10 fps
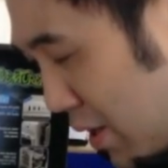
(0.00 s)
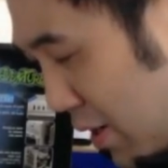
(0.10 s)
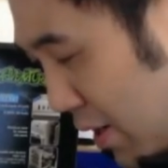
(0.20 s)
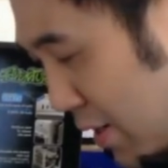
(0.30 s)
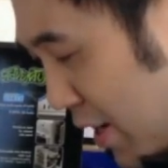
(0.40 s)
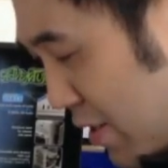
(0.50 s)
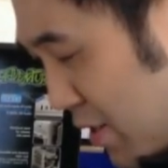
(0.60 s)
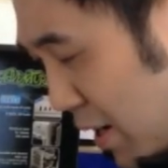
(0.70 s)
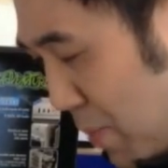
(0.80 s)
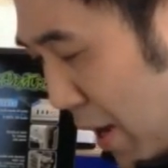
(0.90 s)
a cut
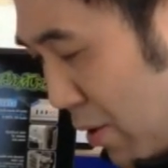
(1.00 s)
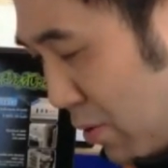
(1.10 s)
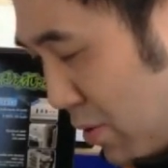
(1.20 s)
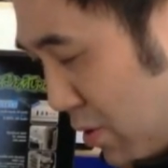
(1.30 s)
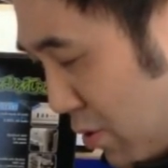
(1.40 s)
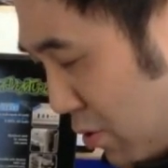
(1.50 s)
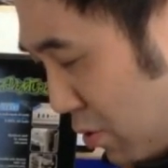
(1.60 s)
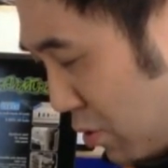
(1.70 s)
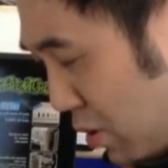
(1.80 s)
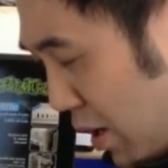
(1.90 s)
side panel, so
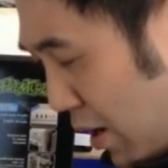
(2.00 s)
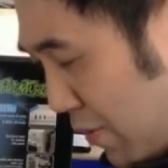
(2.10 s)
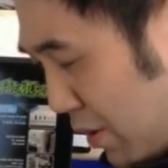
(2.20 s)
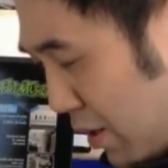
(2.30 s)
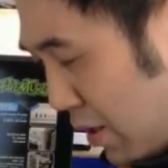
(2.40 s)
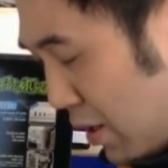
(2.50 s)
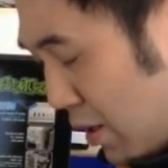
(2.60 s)
you can have a